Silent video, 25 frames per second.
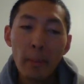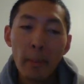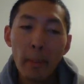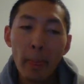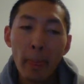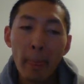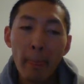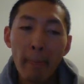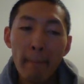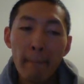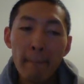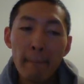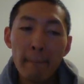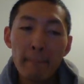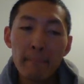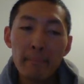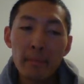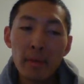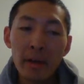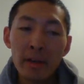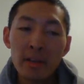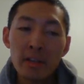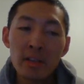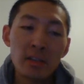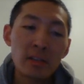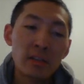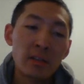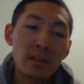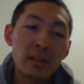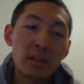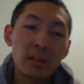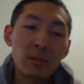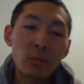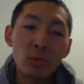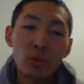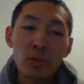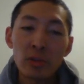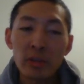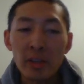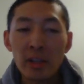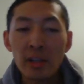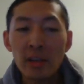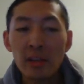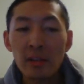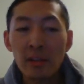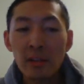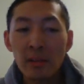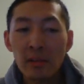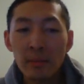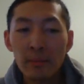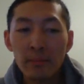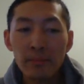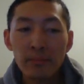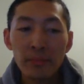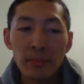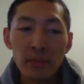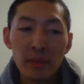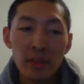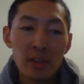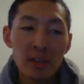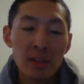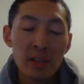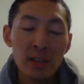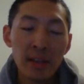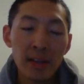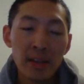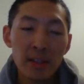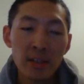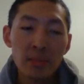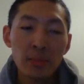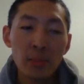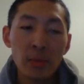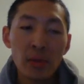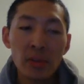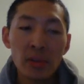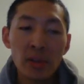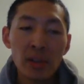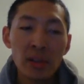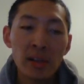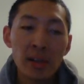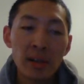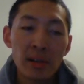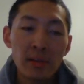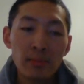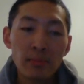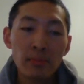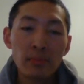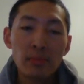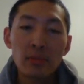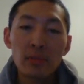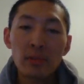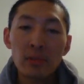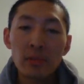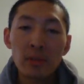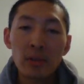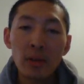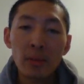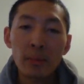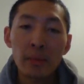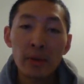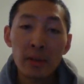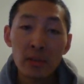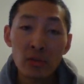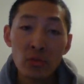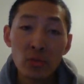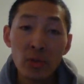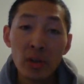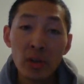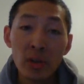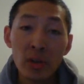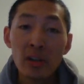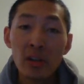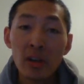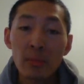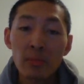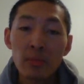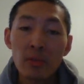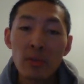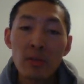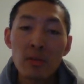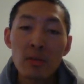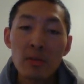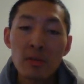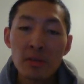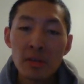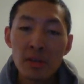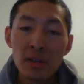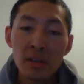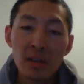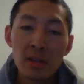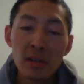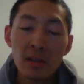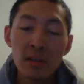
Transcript: I done my training up to Thursday, and Friday I was actually going out in the field and